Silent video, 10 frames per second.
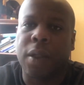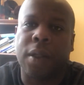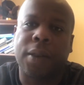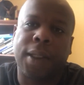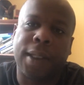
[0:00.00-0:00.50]

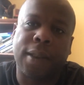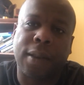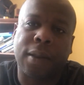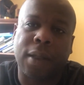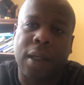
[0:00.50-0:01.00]
uh, tests and
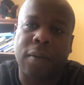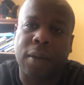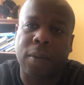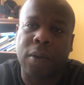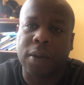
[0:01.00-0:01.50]
exams that
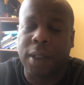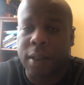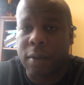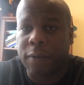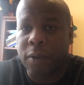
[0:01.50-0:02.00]
I'm gonna
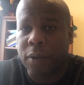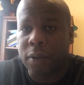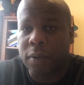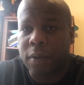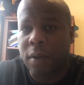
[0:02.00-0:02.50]
take in the
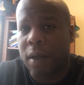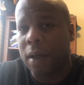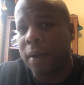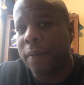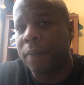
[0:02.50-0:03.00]
future. All
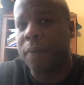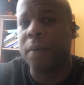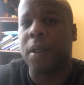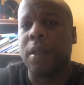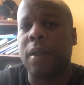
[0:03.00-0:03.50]
right,
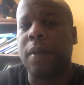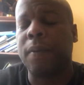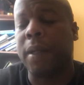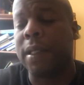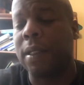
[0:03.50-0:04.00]
but. Uh,
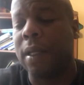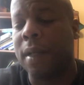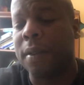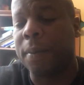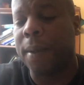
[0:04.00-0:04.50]
I say
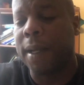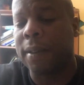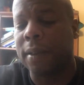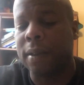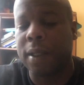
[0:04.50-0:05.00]
I just
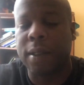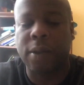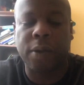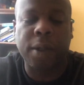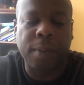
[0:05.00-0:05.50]
passed it today.
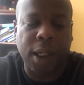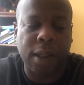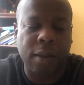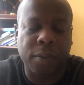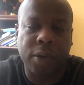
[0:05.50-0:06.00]
So anybody
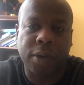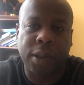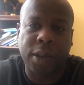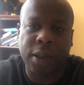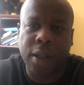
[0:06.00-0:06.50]
in the
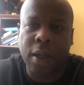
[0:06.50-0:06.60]
military